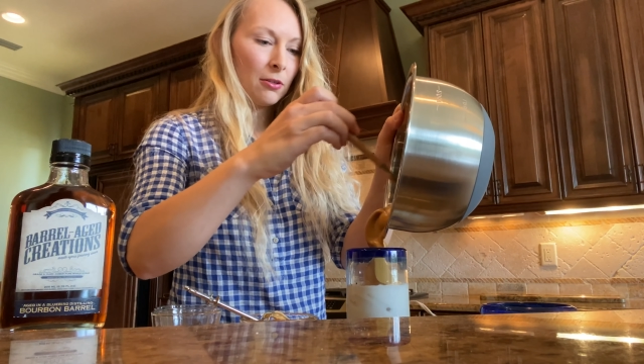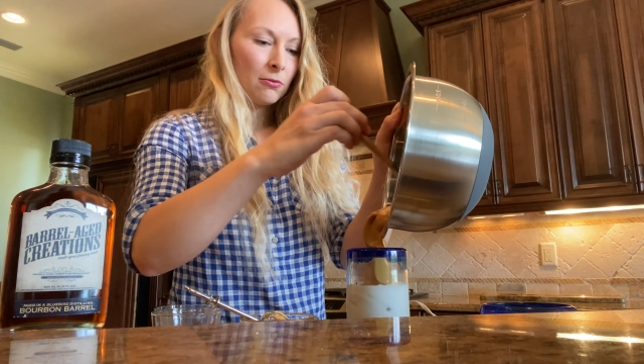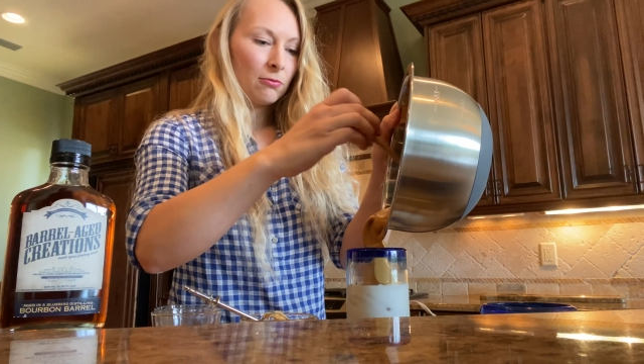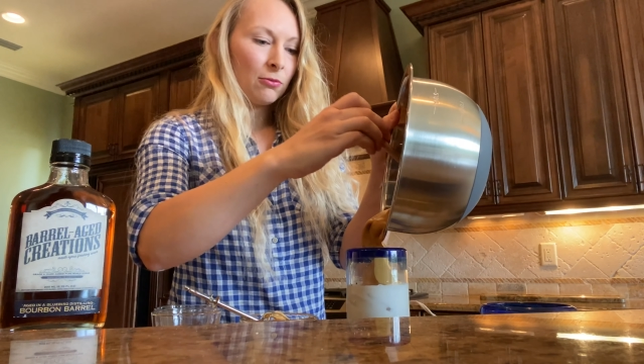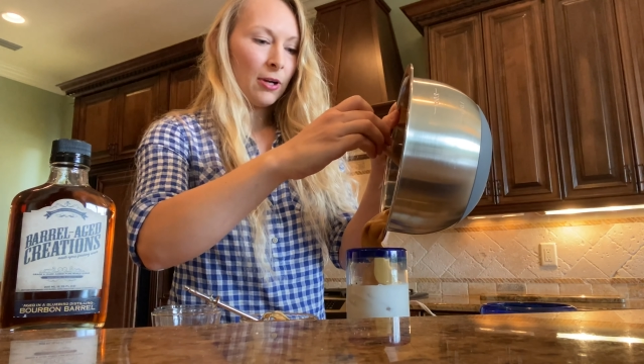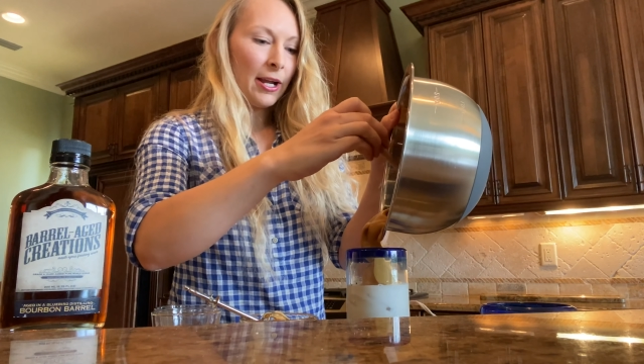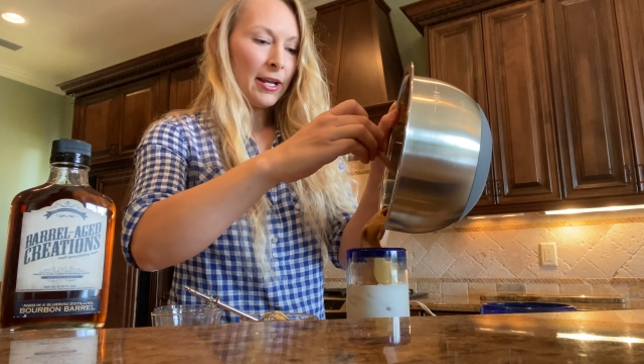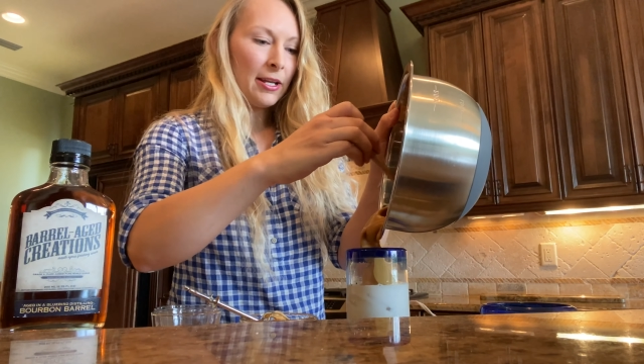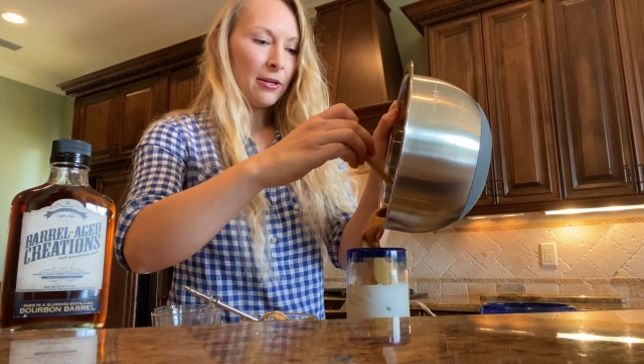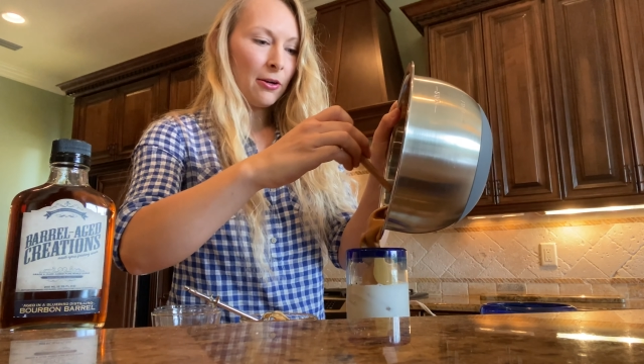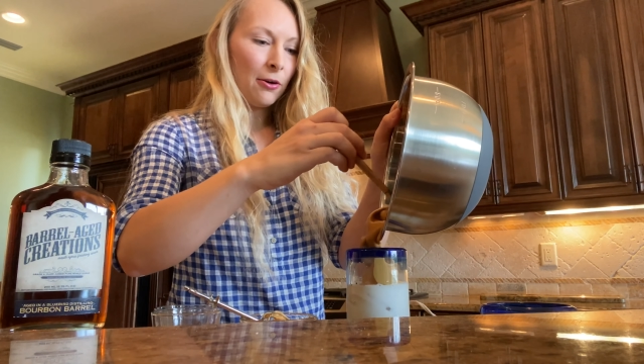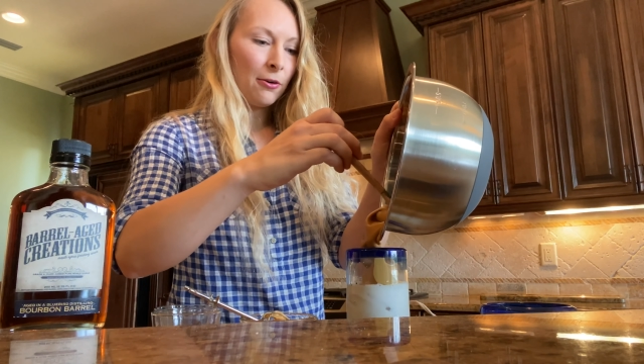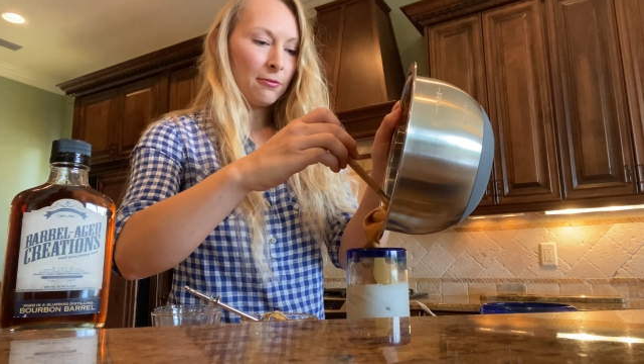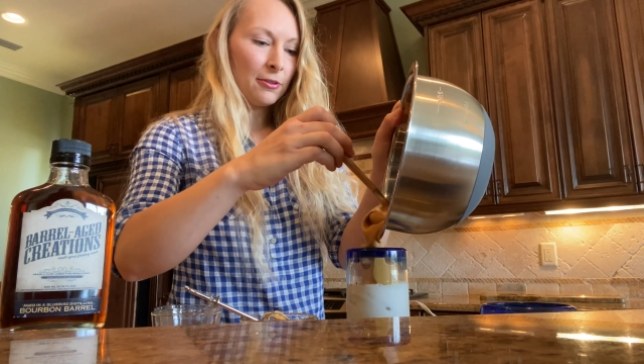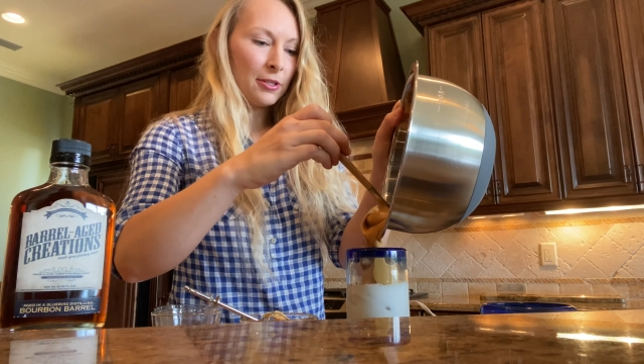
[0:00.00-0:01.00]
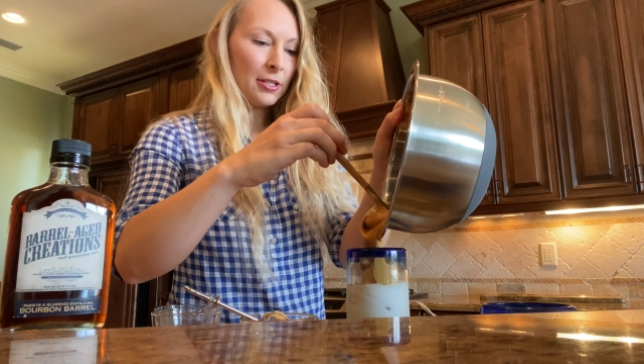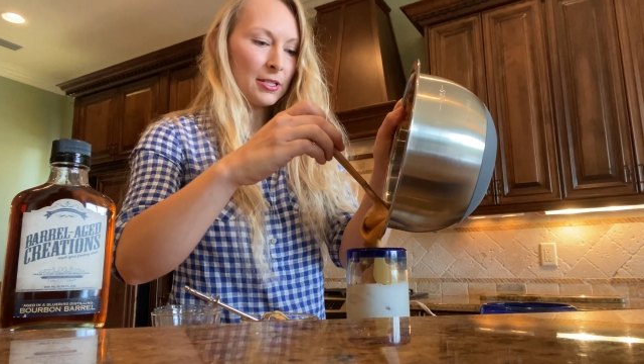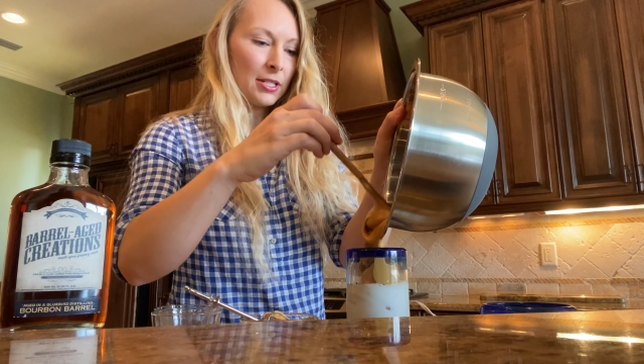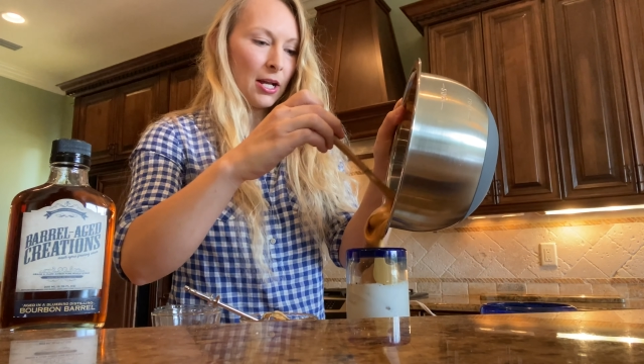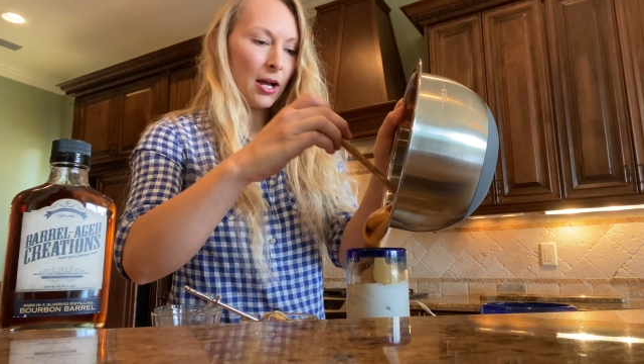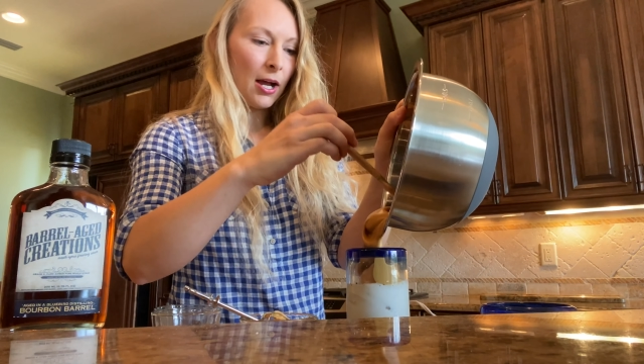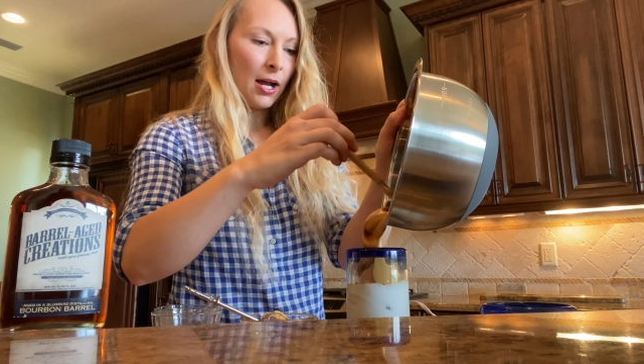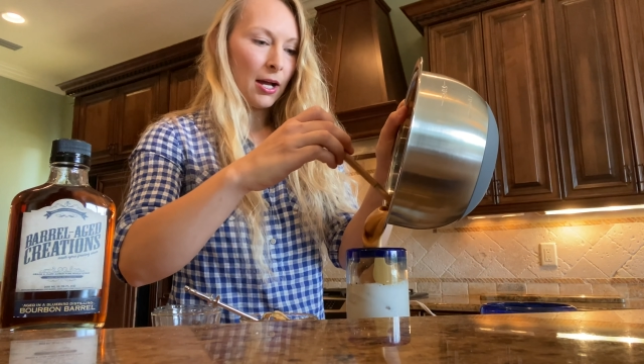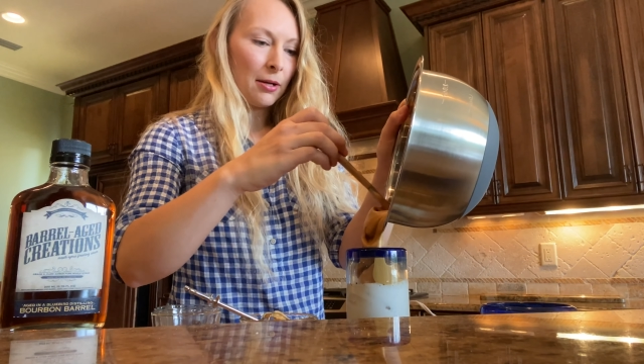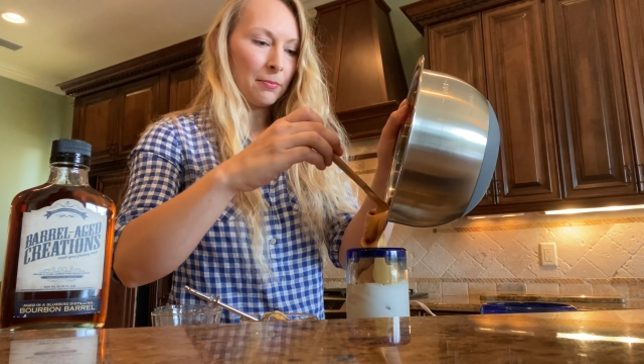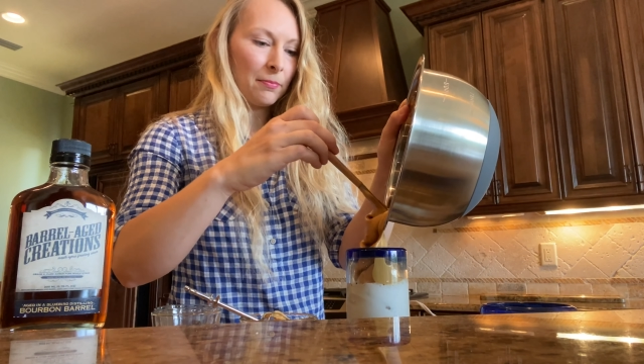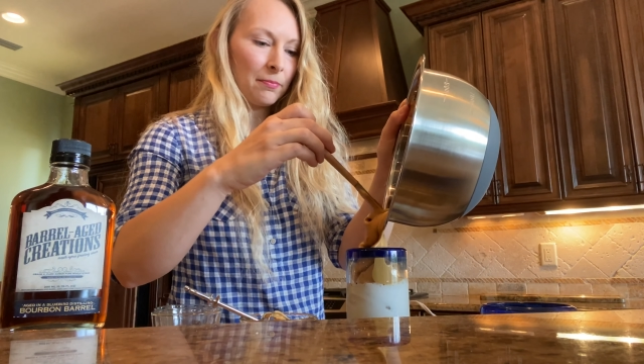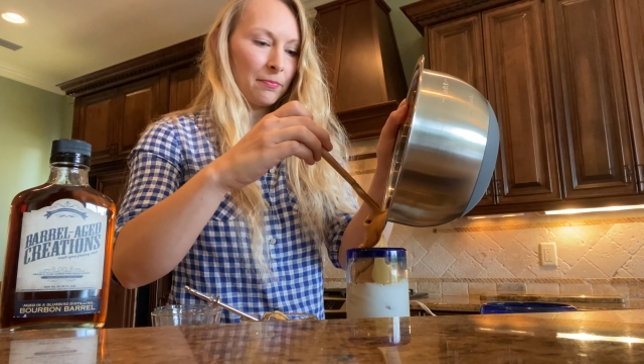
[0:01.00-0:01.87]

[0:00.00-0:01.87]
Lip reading: right over the top.